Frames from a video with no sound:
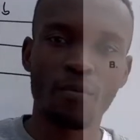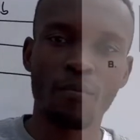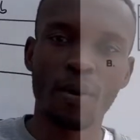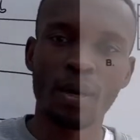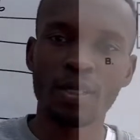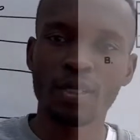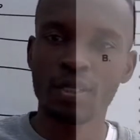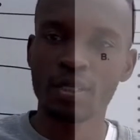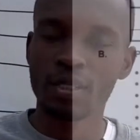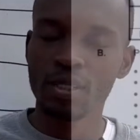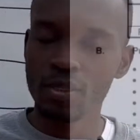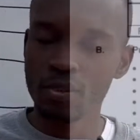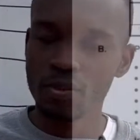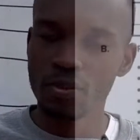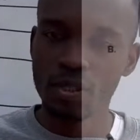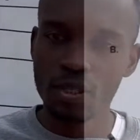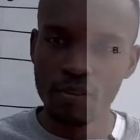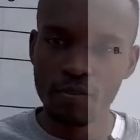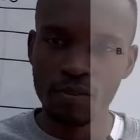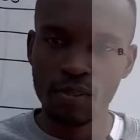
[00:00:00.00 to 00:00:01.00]
But in
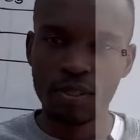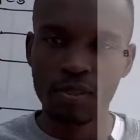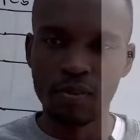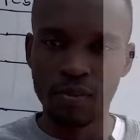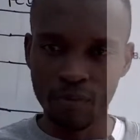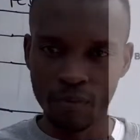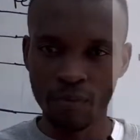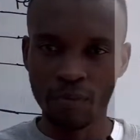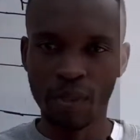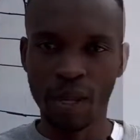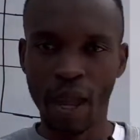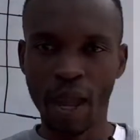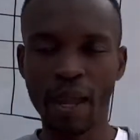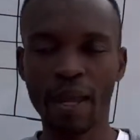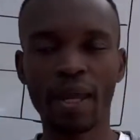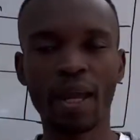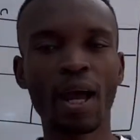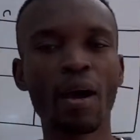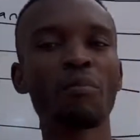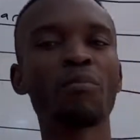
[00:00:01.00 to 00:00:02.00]
today's video
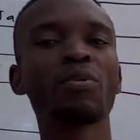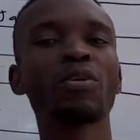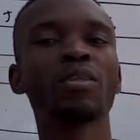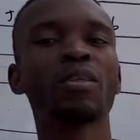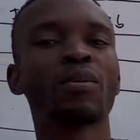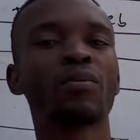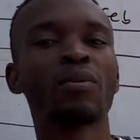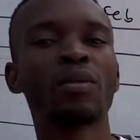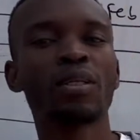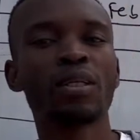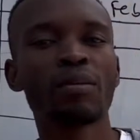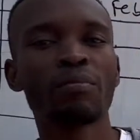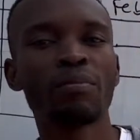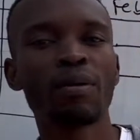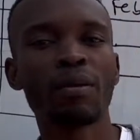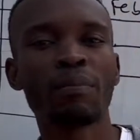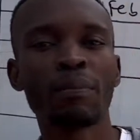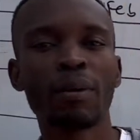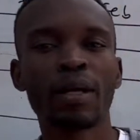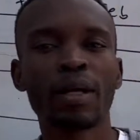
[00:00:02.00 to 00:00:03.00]
I come with the question
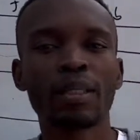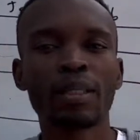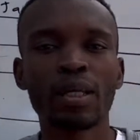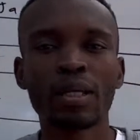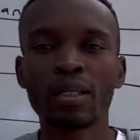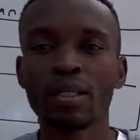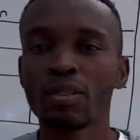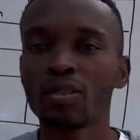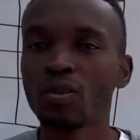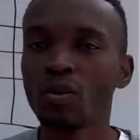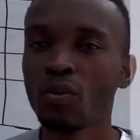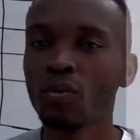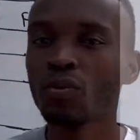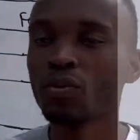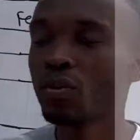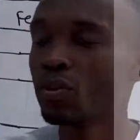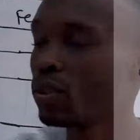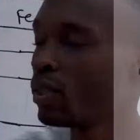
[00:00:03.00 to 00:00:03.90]
paper that is going to